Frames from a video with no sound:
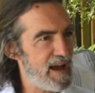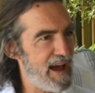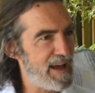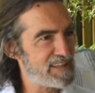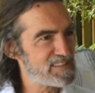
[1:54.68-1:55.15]

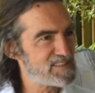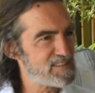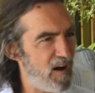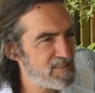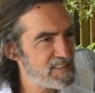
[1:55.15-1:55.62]
and it's
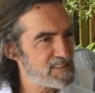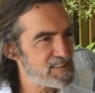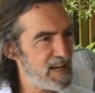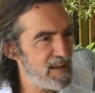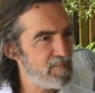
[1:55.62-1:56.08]
toxic
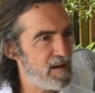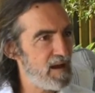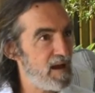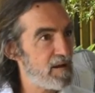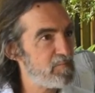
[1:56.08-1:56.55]
shame.
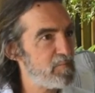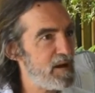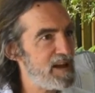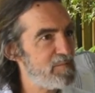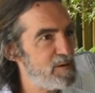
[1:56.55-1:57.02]

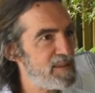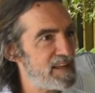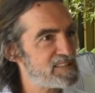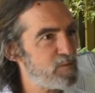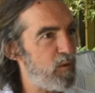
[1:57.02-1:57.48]
Maybe
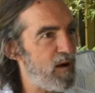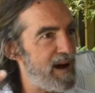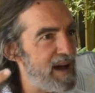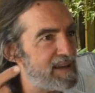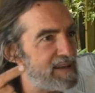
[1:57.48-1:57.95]
that's
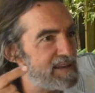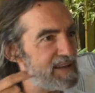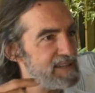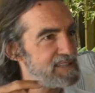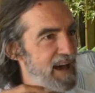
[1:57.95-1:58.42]
why it
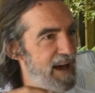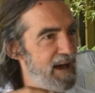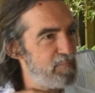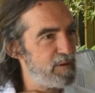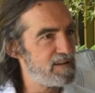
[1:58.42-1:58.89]
needed to
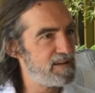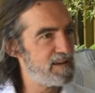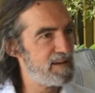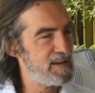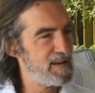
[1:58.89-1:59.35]
happen.
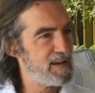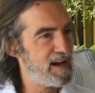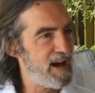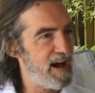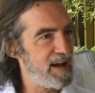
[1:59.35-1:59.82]

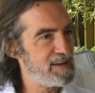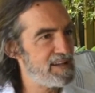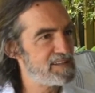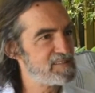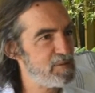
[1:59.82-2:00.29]
I
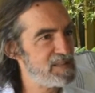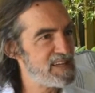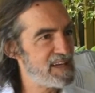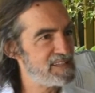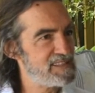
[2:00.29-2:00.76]
needed to be
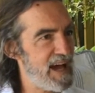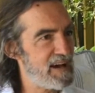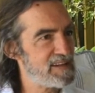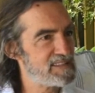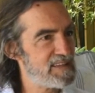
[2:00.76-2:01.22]
taken
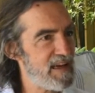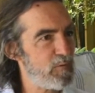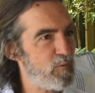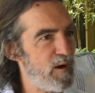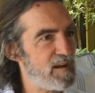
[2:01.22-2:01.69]
down into that
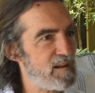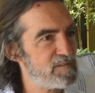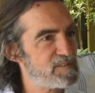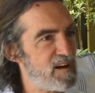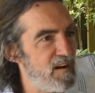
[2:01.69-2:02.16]
well
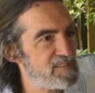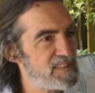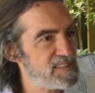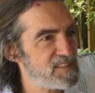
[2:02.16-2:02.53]
of toxic